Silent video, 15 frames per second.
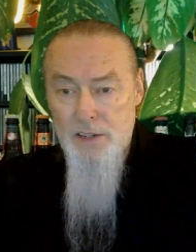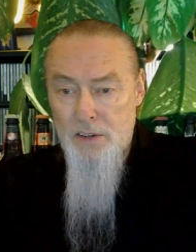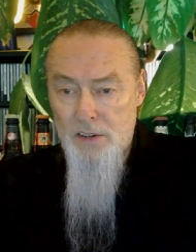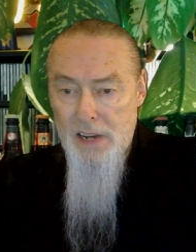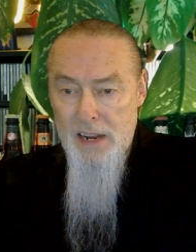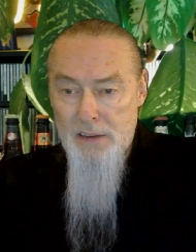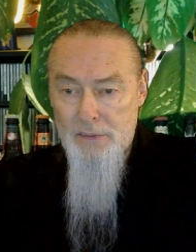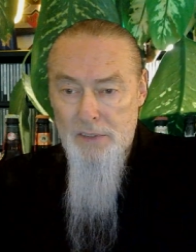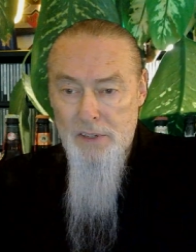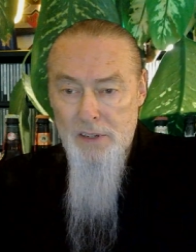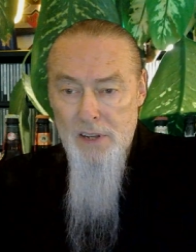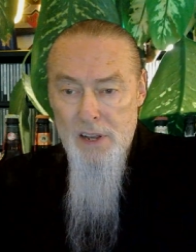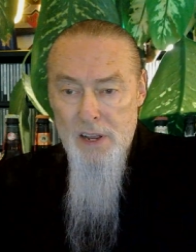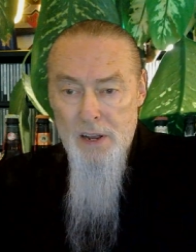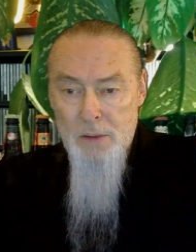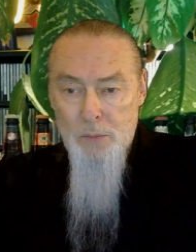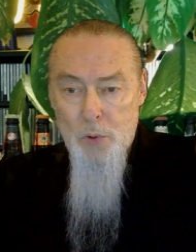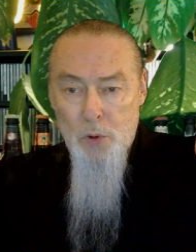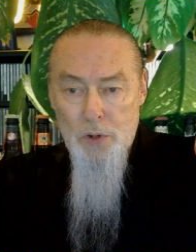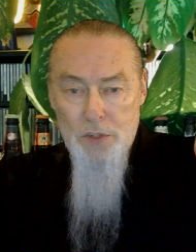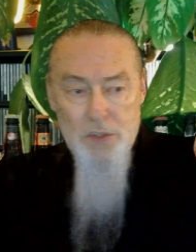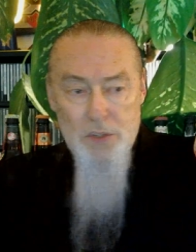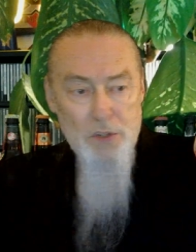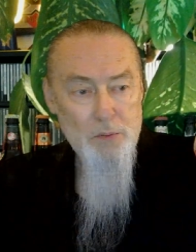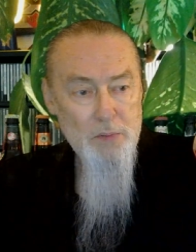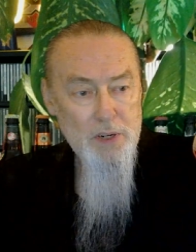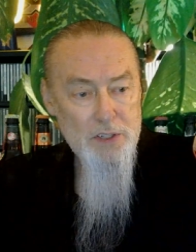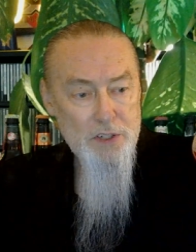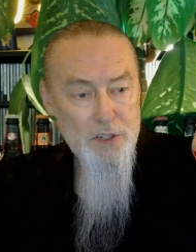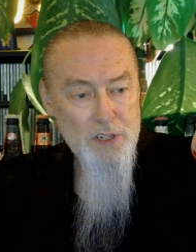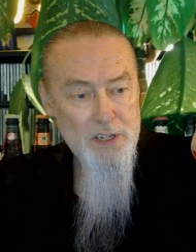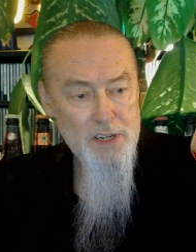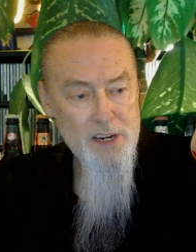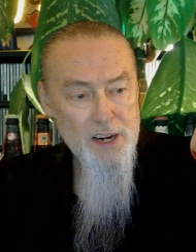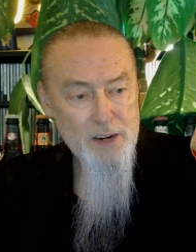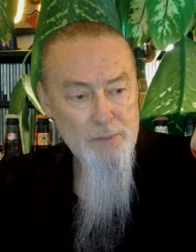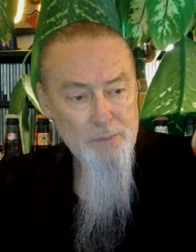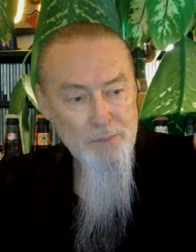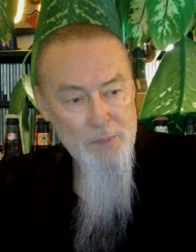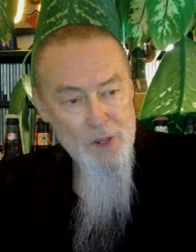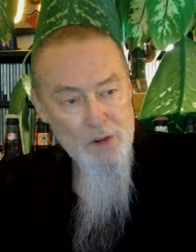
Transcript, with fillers: You don't have to pour too much in there.